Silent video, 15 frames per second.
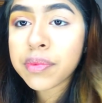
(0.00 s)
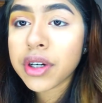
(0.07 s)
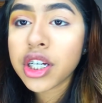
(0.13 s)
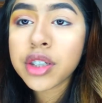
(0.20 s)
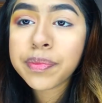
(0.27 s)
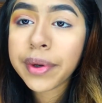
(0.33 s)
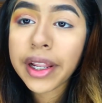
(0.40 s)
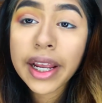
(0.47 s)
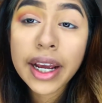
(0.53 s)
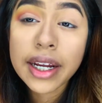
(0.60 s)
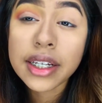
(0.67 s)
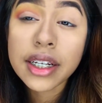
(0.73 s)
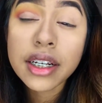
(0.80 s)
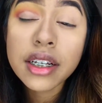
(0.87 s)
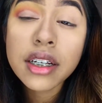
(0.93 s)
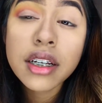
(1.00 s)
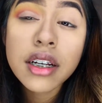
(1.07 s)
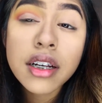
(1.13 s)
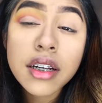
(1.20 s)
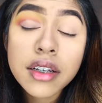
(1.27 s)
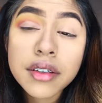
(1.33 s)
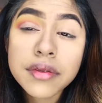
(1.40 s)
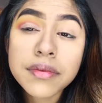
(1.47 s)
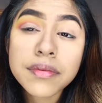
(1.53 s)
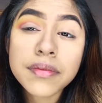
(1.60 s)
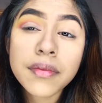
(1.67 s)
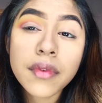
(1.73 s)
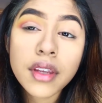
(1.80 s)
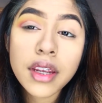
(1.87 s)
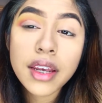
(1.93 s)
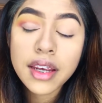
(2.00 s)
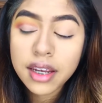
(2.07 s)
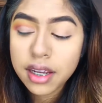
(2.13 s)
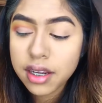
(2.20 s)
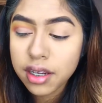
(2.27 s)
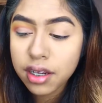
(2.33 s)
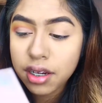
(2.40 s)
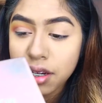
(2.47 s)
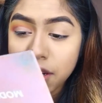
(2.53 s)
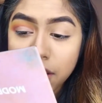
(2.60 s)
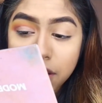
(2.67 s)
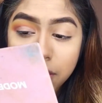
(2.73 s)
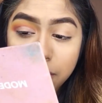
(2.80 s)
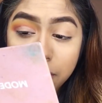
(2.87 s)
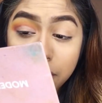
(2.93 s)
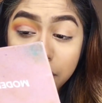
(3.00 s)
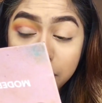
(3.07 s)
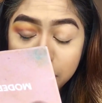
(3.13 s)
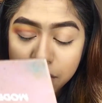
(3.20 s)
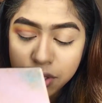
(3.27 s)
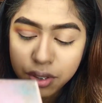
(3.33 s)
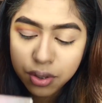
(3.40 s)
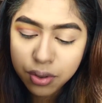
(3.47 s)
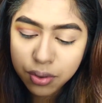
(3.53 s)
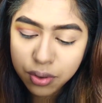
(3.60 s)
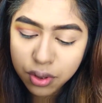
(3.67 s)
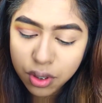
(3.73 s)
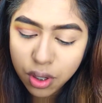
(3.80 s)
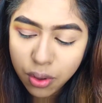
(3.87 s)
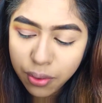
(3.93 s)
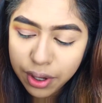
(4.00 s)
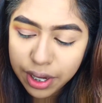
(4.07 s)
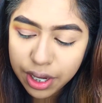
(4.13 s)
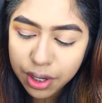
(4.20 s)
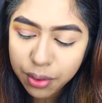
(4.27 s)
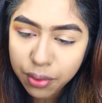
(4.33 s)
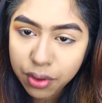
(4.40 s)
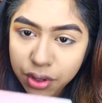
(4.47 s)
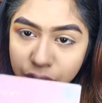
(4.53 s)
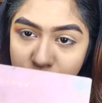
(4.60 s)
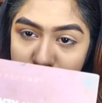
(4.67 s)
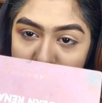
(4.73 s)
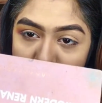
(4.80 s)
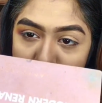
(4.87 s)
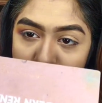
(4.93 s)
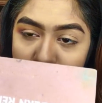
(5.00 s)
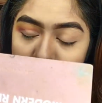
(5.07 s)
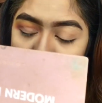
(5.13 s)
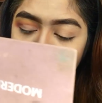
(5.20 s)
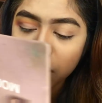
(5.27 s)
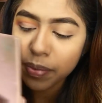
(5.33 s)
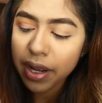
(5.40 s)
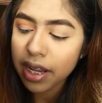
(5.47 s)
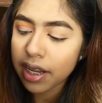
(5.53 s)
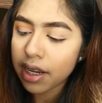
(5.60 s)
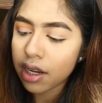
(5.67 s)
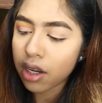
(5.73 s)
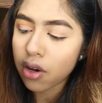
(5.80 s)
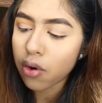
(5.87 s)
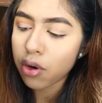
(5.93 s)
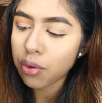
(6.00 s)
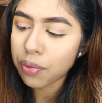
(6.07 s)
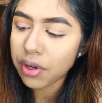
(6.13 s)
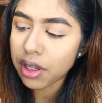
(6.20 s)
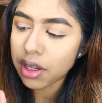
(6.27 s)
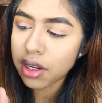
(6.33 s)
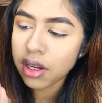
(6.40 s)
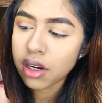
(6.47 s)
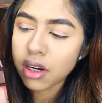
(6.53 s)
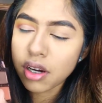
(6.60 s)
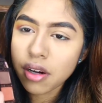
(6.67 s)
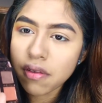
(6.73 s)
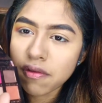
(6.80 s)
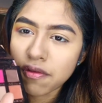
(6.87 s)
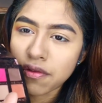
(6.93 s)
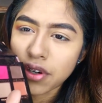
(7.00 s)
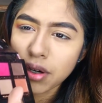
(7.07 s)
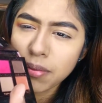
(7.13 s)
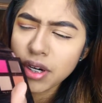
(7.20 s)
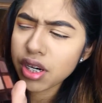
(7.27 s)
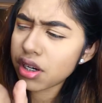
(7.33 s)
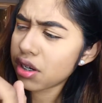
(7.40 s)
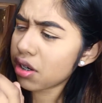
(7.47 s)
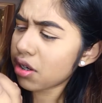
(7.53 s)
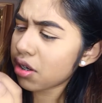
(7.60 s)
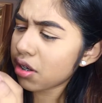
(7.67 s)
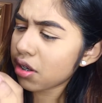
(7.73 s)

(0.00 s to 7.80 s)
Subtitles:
brush, but like I didn't. And you're gonna want to go in your Modern Learning Foam palette and go in with Vermeer